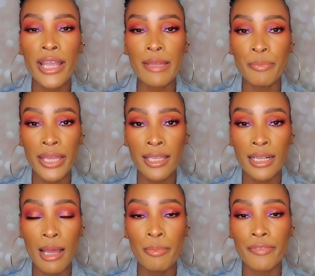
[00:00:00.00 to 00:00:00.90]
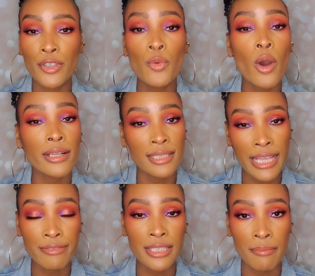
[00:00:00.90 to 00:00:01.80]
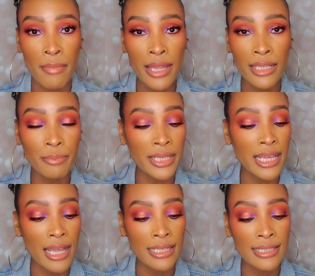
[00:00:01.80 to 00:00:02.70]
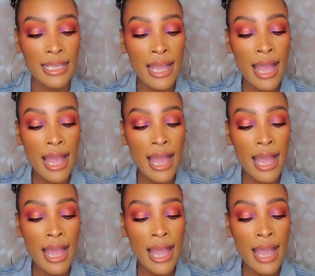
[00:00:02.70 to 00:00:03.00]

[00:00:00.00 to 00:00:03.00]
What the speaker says: and pick it up if you want to save some money, because